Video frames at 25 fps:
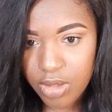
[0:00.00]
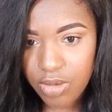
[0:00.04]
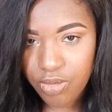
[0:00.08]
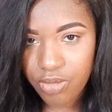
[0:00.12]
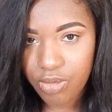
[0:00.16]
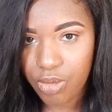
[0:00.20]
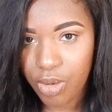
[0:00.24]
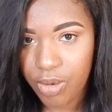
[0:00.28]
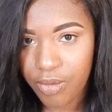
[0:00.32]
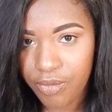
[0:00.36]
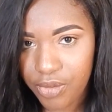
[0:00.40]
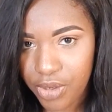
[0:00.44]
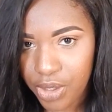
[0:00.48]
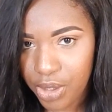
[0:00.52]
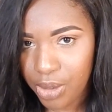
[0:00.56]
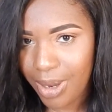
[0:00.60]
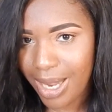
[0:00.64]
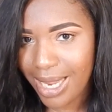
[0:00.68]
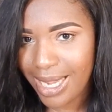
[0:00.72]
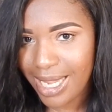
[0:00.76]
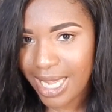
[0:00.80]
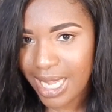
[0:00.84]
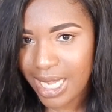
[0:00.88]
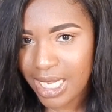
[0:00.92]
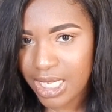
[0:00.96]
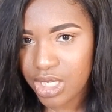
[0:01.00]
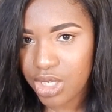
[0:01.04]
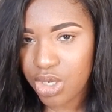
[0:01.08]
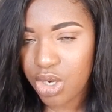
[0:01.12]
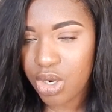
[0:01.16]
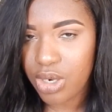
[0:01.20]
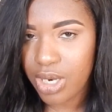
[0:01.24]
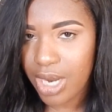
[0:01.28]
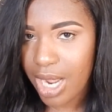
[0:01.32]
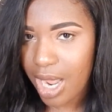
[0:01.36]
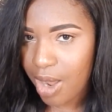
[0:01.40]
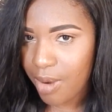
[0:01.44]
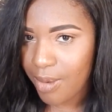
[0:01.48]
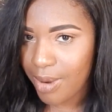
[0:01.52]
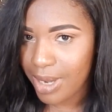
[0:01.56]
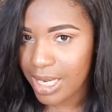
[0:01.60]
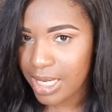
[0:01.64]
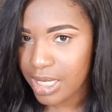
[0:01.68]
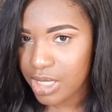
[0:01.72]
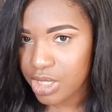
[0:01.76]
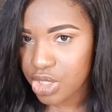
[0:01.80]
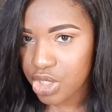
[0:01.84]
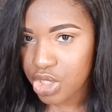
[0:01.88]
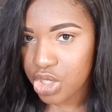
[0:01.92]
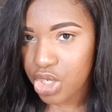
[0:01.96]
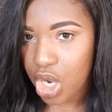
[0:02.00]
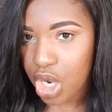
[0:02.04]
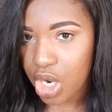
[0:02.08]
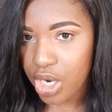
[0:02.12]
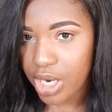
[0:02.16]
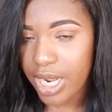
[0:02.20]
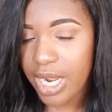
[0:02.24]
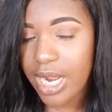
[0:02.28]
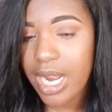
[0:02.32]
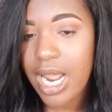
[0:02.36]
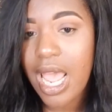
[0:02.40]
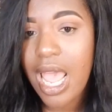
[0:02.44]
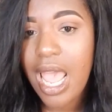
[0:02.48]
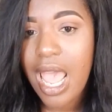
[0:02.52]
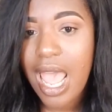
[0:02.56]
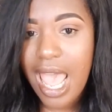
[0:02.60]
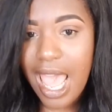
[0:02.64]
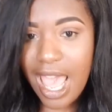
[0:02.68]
review, I guess, on how I installed it,